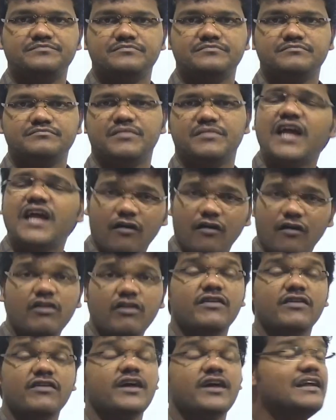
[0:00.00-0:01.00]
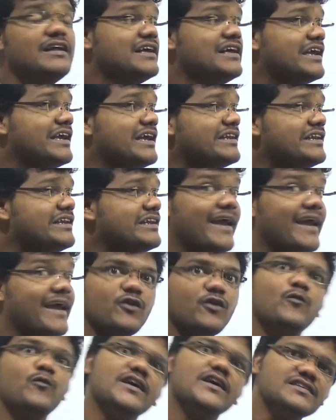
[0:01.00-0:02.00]
But however, in
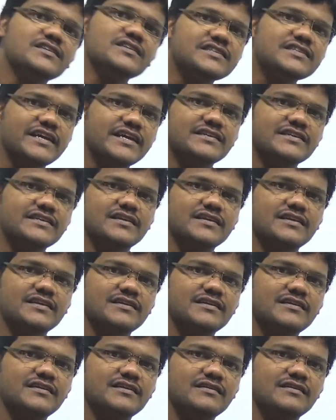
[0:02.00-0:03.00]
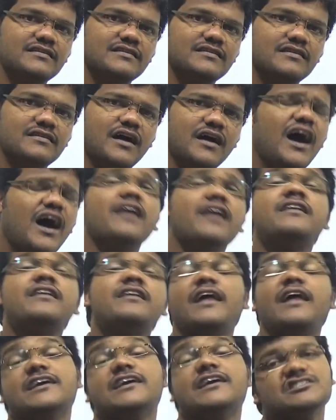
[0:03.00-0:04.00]
aqueous state,
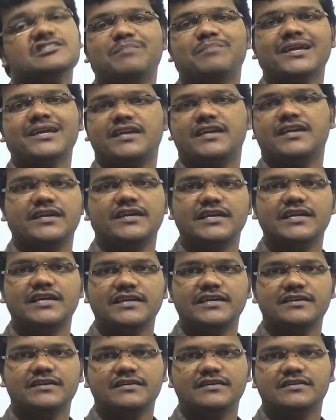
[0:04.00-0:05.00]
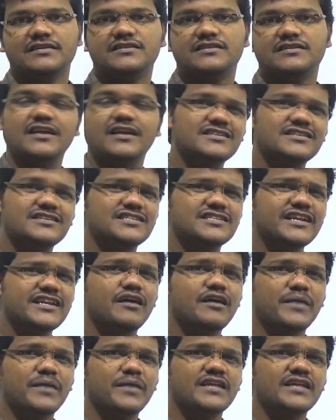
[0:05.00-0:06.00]
unexpectedly, tertiary
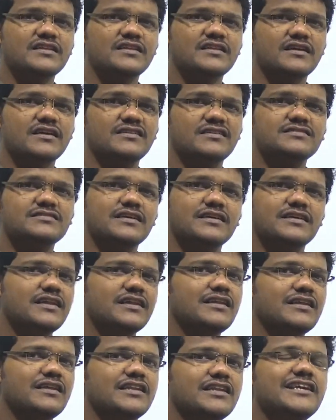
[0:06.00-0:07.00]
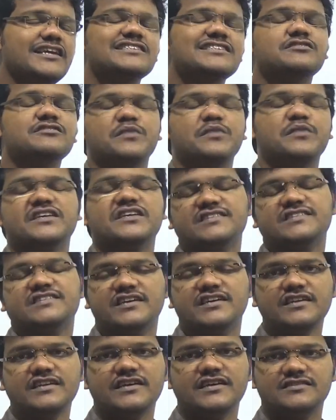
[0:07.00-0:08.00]
amine is least basic in
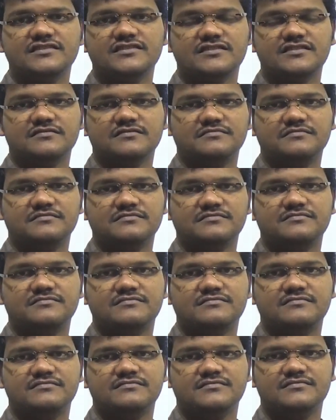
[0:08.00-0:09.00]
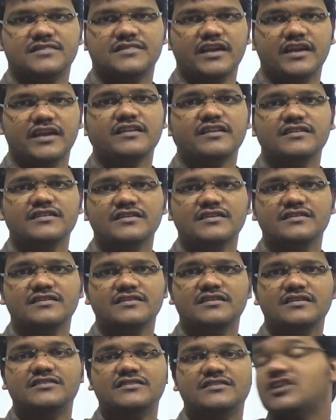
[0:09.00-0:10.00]
nature. Clear?
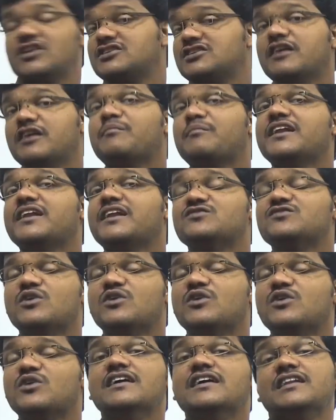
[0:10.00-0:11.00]
Tertiary amine is what?